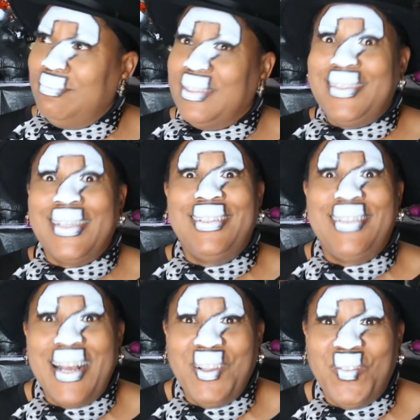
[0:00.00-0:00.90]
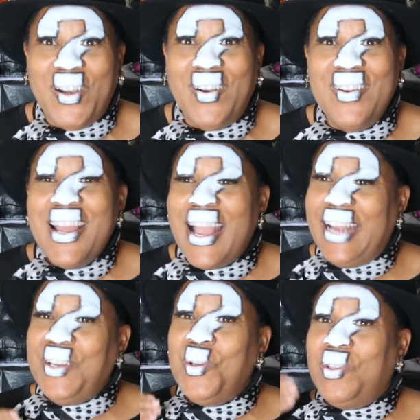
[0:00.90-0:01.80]
successful,
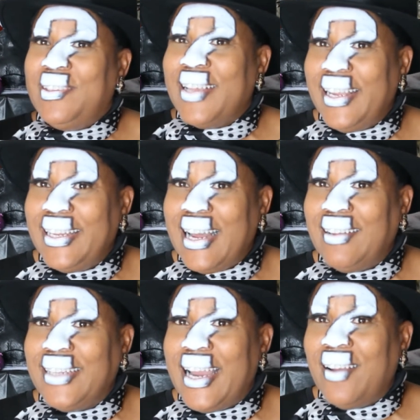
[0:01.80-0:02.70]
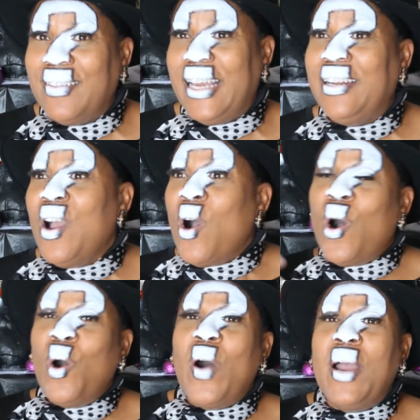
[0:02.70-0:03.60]
and you say it out loud that,
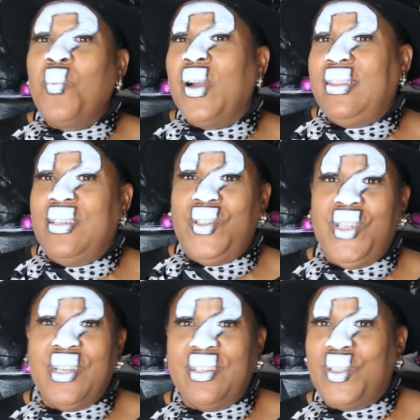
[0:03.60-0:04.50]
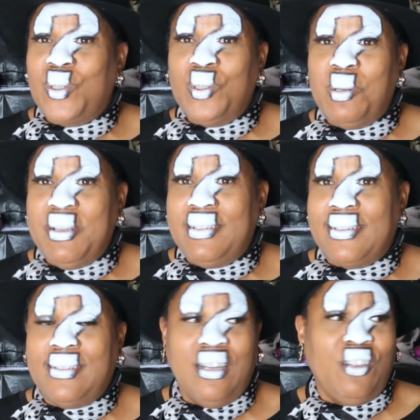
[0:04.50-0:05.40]
oh, I want this year in school to be
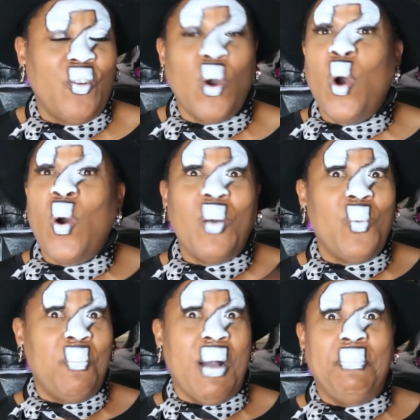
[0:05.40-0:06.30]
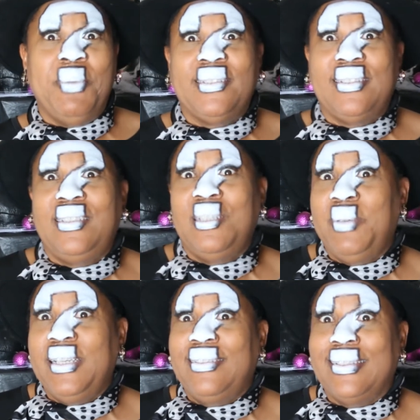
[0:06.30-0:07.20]
successful, oh, I want my business to
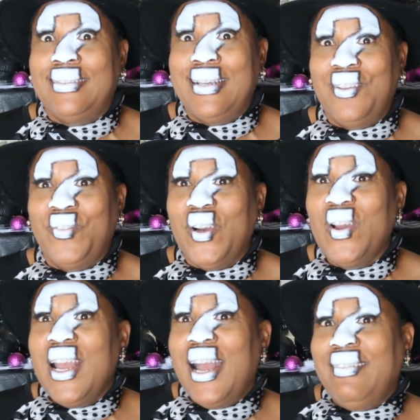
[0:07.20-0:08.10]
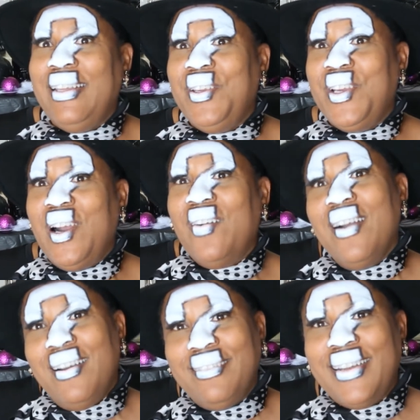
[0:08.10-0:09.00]
be successful, and then you go
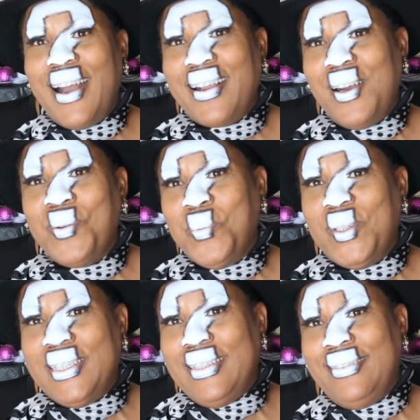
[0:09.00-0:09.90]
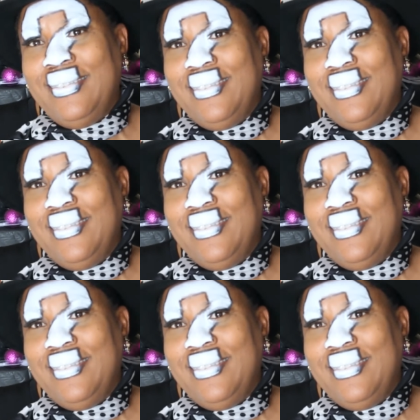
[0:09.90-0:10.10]
knock on wood.